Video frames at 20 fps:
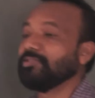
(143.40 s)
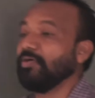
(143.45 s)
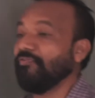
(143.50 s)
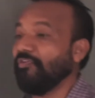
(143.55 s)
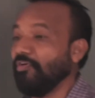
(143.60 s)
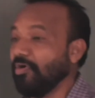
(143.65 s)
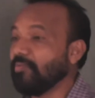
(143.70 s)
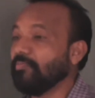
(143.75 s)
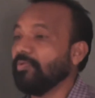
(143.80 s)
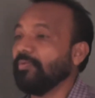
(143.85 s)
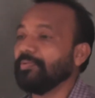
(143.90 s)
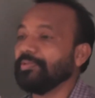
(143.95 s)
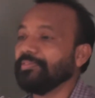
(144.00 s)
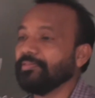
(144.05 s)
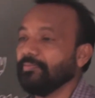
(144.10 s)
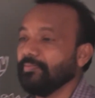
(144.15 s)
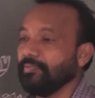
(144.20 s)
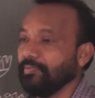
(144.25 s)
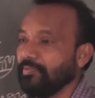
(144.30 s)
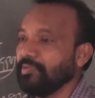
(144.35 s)
the form of
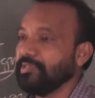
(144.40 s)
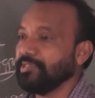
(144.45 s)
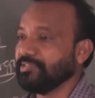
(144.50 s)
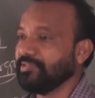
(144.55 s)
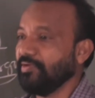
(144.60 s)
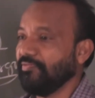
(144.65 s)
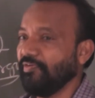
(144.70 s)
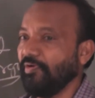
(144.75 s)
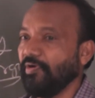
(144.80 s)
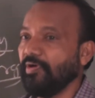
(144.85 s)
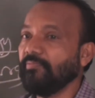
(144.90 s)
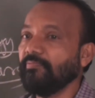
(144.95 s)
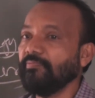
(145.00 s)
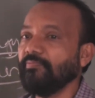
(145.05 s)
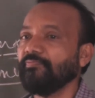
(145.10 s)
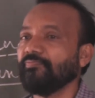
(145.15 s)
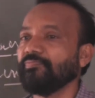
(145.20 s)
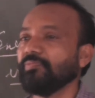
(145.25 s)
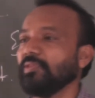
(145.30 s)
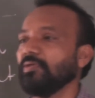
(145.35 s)
is the form
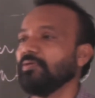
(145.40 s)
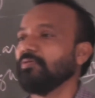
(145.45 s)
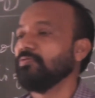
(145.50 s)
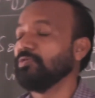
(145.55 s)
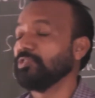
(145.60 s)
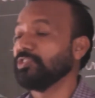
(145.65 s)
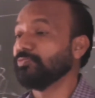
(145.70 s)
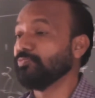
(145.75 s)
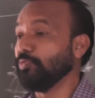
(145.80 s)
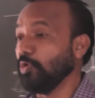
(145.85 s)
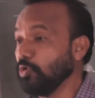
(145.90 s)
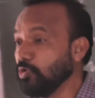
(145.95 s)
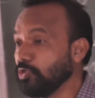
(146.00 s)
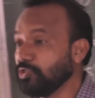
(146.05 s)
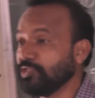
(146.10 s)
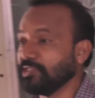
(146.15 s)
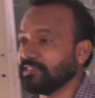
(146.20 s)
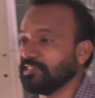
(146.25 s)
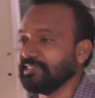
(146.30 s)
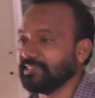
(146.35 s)
which is
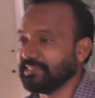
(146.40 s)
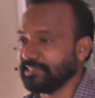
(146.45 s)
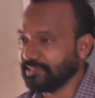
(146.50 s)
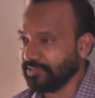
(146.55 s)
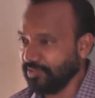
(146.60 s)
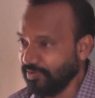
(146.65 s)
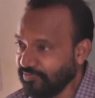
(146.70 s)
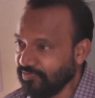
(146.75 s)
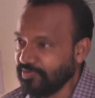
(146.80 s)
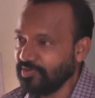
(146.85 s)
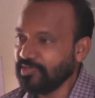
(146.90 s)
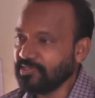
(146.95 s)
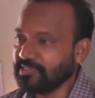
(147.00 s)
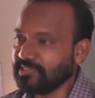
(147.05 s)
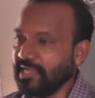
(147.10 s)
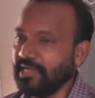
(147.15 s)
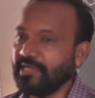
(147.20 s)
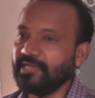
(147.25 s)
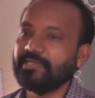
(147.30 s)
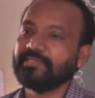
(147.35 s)
produced the sensation of
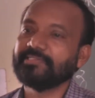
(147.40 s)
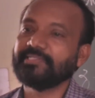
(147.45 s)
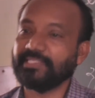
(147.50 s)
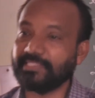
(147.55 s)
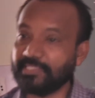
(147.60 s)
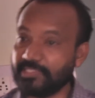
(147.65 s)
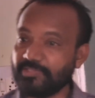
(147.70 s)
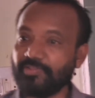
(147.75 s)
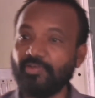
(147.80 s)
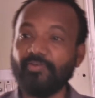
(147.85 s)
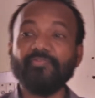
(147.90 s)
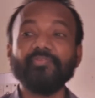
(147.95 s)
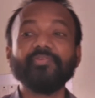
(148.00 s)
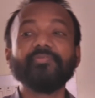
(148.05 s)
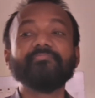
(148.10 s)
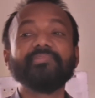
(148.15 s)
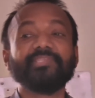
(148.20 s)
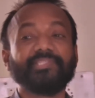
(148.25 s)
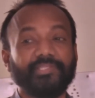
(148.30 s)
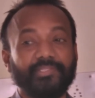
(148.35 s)
sight, sensation of
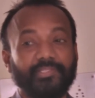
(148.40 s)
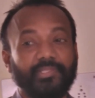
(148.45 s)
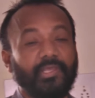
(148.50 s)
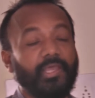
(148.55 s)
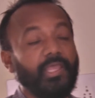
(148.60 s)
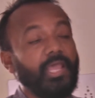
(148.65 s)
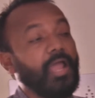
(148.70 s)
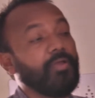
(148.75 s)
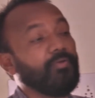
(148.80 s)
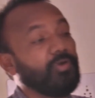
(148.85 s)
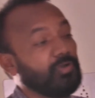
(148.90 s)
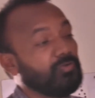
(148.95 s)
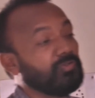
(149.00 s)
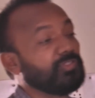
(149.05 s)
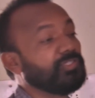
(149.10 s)
vision. I want to